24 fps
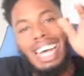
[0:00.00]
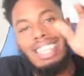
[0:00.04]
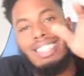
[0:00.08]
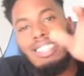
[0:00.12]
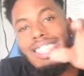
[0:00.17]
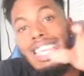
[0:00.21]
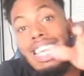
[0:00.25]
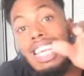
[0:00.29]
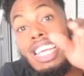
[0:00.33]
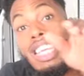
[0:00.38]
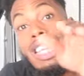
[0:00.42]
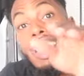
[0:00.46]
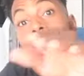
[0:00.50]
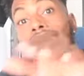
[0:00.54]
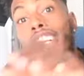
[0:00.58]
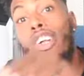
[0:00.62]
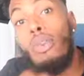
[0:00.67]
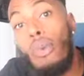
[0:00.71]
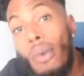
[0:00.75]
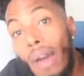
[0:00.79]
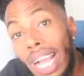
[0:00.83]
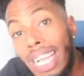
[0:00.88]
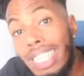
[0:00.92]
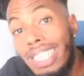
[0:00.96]
I see in your
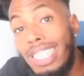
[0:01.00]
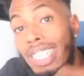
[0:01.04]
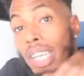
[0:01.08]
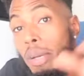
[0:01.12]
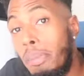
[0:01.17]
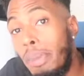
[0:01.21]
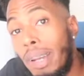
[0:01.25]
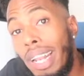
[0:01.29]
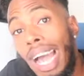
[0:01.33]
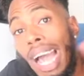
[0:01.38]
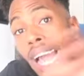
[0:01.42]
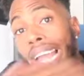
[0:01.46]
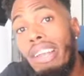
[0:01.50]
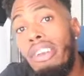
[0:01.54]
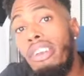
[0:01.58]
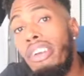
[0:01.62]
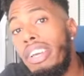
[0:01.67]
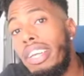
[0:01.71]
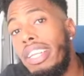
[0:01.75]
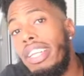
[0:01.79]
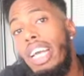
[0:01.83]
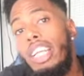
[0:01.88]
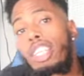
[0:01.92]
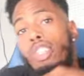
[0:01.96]
direction, but I ain't
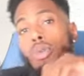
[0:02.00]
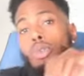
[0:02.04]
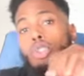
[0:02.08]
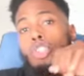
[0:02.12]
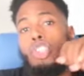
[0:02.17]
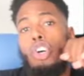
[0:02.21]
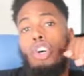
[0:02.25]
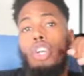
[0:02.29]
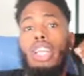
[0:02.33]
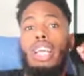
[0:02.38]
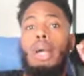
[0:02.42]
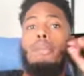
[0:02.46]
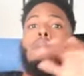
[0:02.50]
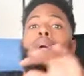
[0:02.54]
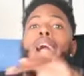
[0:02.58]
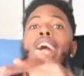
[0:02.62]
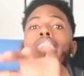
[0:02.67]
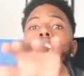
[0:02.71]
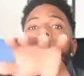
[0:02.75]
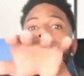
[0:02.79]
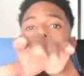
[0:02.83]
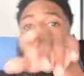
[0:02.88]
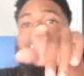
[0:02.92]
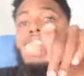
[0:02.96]
looking at you, shorty. I'm
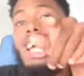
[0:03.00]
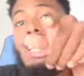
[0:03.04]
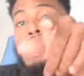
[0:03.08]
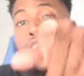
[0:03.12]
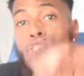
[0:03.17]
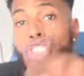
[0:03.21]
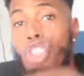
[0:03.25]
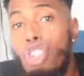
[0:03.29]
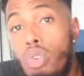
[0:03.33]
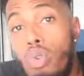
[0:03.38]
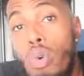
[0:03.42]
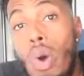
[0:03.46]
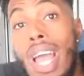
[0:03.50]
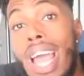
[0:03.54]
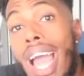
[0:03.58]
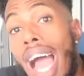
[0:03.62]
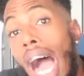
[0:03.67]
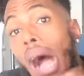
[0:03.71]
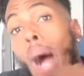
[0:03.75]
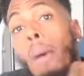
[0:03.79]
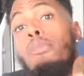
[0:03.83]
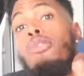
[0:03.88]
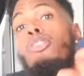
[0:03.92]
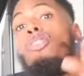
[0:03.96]
not looking at you.
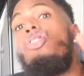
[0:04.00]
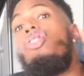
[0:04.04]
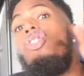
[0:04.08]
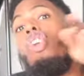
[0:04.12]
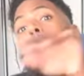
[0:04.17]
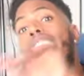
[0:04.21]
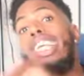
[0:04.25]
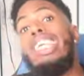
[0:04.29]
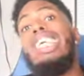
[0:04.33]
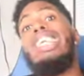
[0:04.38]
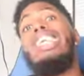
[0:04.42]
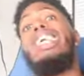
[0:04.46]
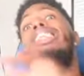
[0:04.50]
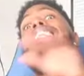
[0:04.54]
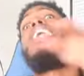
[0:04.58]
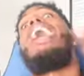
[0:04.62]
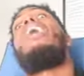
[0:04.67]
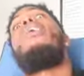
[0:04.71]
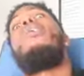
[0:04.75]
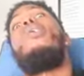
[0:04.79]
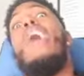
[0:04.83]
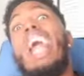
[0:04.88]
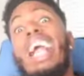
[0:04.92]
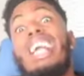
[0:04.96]
I'm just looking in your
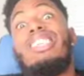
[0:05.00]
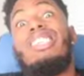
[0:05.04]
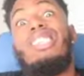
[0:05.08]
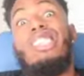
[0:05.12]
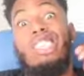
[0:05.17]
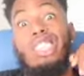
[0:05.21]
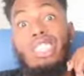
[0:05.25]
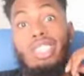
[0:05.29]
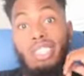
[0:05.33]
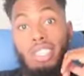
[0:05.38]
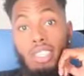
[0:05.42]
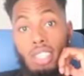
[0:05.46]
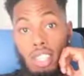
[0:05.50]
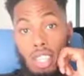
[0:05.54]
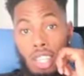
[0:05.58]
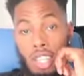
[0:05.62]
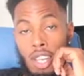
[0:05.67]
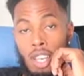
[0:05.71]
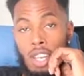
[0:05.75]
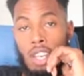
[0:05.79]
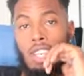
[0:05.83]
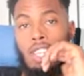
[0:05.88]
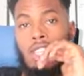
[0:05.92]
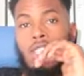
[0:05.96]
direction.
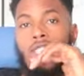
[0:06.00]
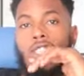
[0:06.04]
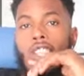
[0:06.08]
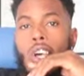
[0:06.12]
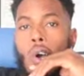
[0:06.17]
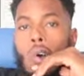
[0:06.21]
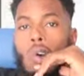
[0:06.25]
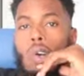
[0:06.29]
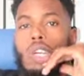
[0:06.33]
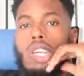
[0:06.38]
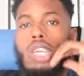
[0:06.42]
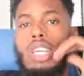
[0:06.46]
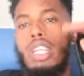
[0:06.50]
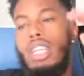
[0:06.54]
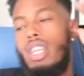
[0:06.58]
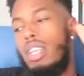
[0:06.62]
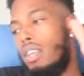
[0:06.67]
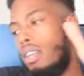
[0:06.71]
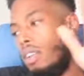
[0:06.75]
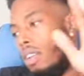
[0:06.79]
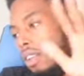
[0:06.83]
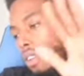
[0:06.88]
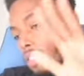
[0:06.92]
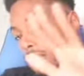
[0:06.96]
So,
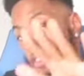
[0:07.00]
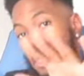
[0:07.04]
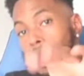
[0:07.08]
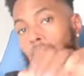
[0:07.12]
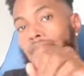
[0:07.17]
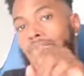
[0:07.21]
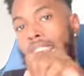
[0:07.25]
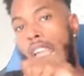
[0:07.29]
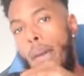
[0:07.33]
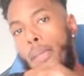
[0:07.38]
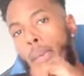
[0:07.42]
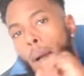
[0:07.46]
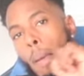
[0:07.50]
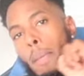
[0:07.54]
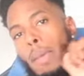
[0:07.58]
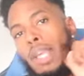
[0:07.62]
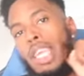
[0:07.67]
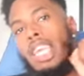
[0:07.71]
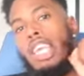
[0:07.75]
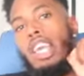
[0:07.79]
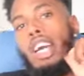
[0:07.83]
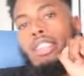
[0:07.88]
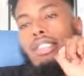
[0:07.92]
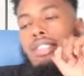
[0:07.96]
for example, I'm
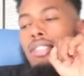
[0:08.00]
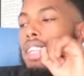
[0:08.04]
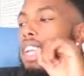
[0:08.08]
gonna give y'all a